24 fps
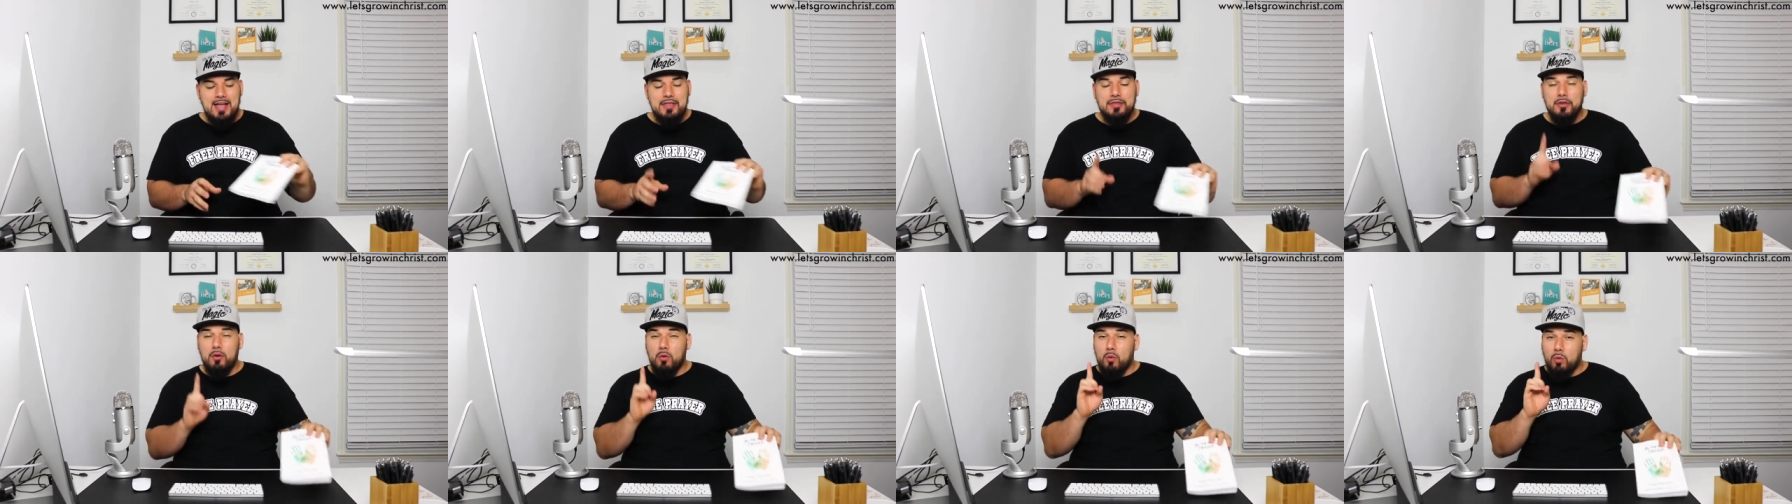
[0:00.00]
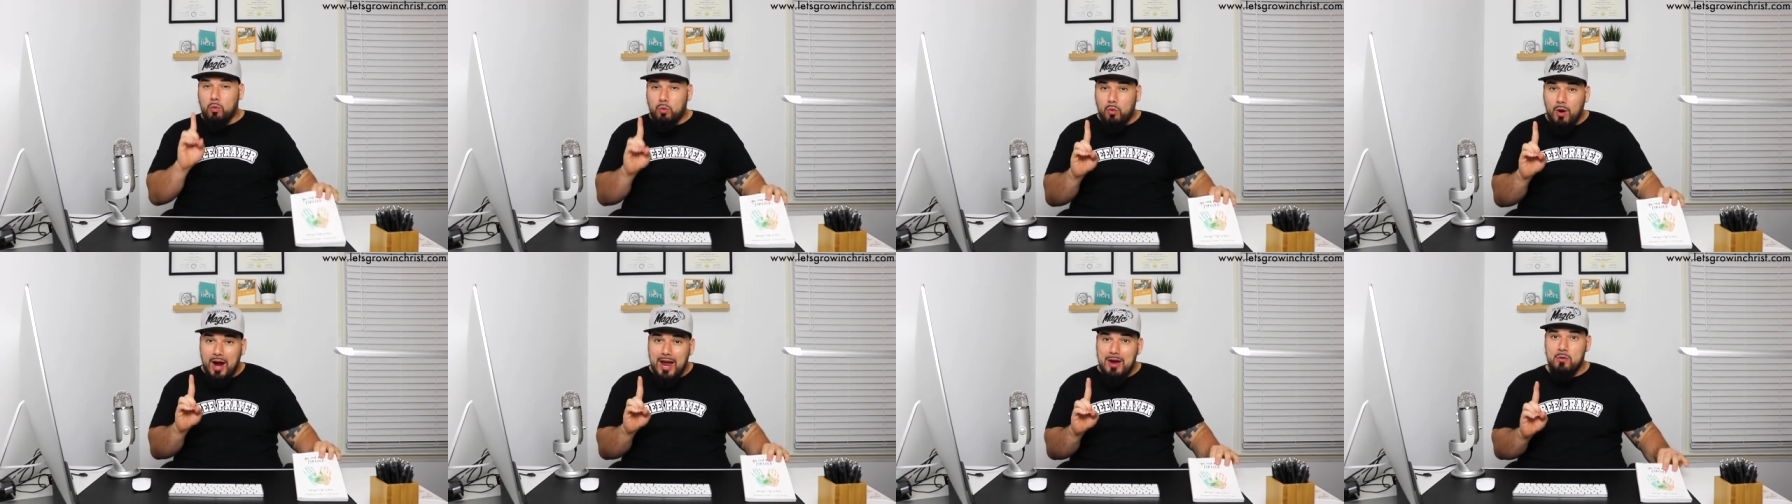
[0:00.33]
the
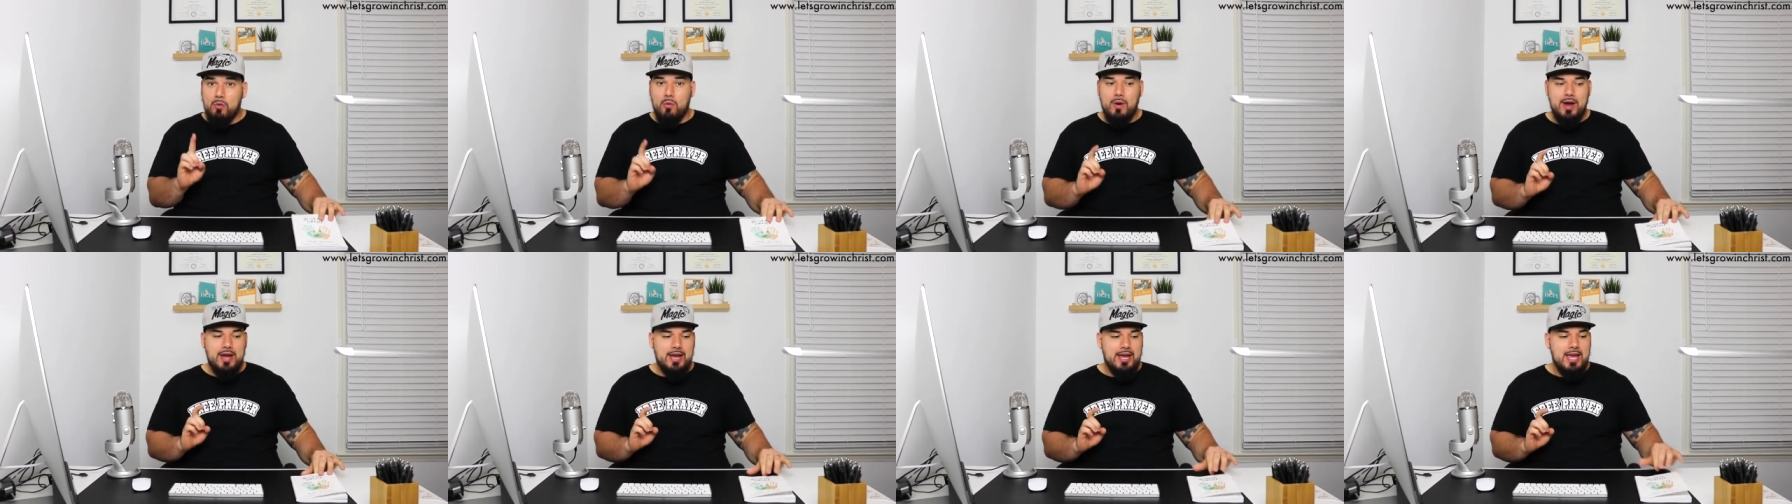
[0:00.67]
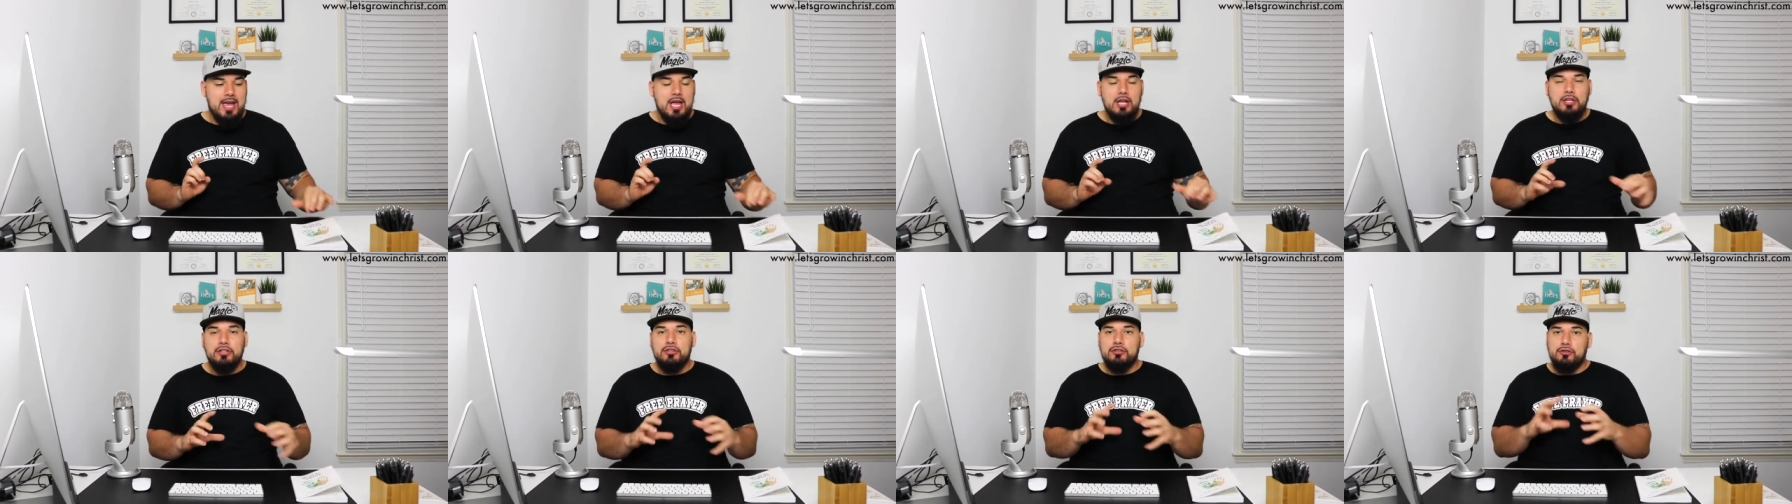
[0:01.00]
right way
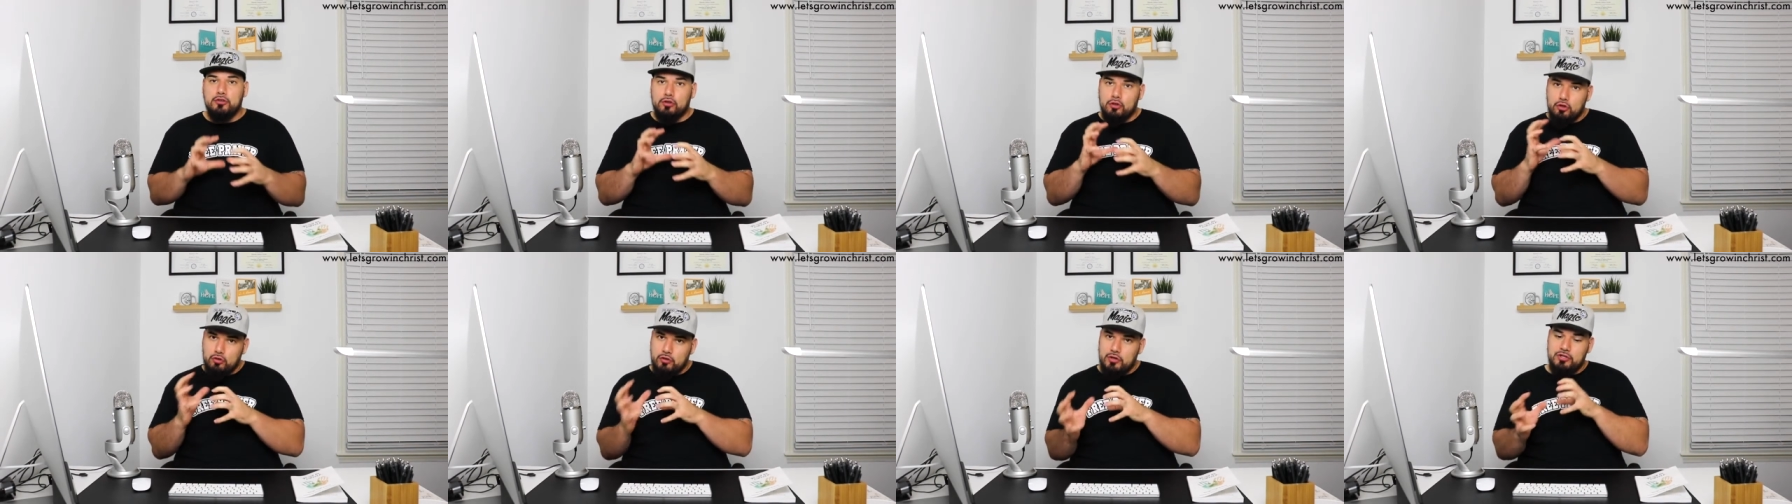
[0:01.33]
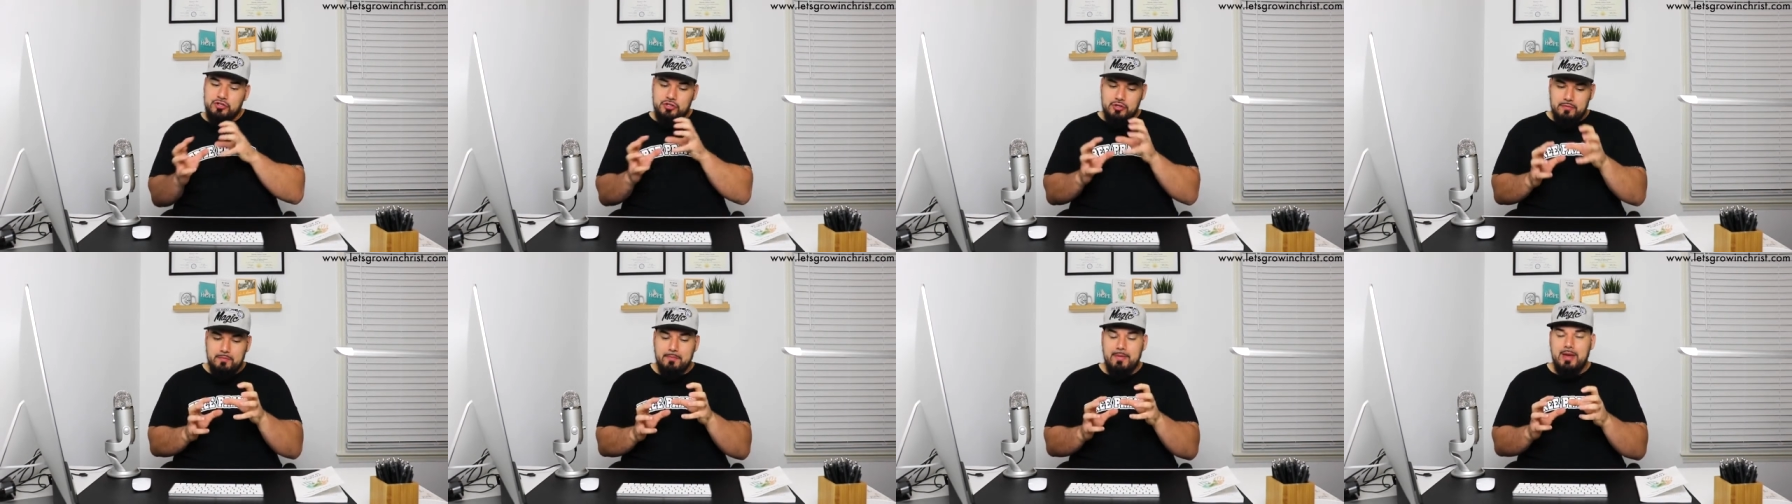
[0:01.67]
to
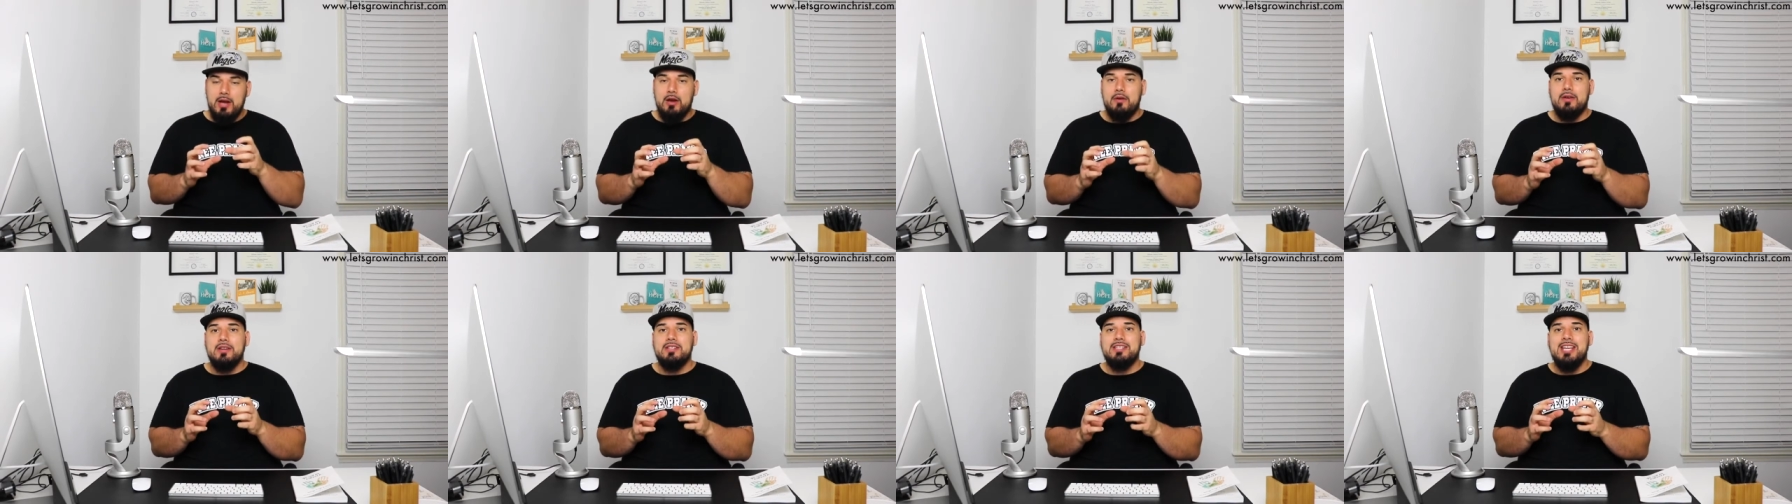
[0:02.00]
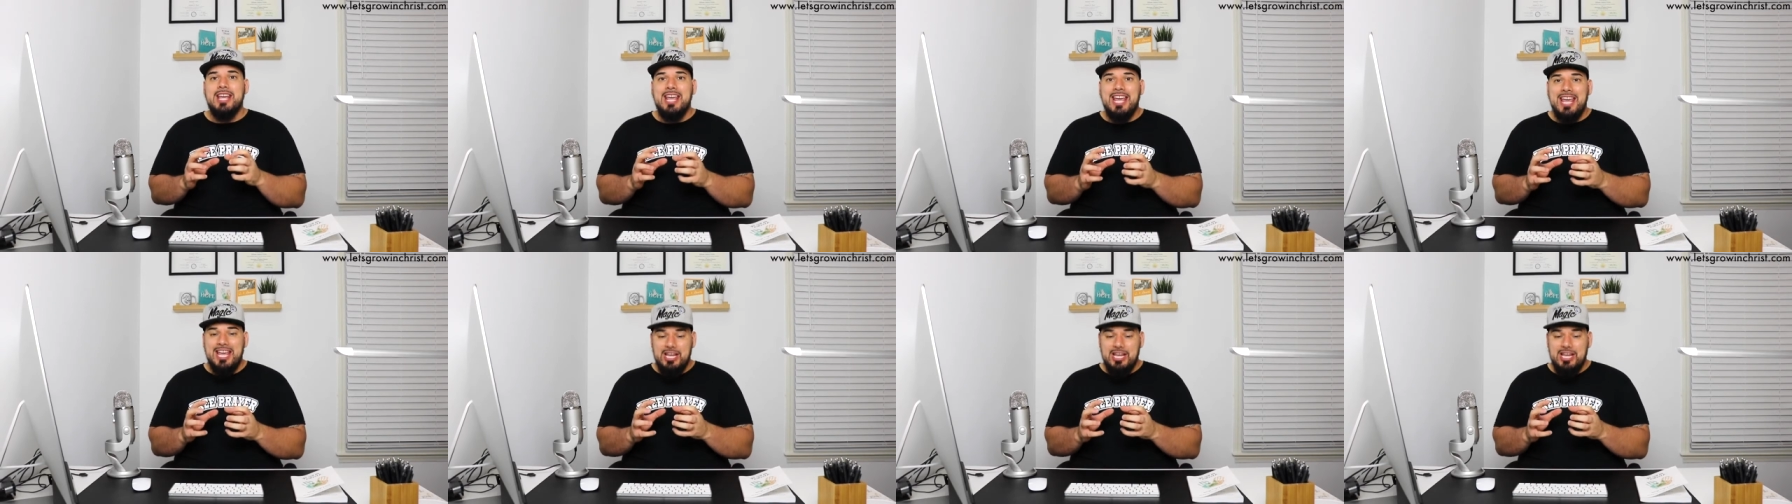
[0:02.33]
Christian marriage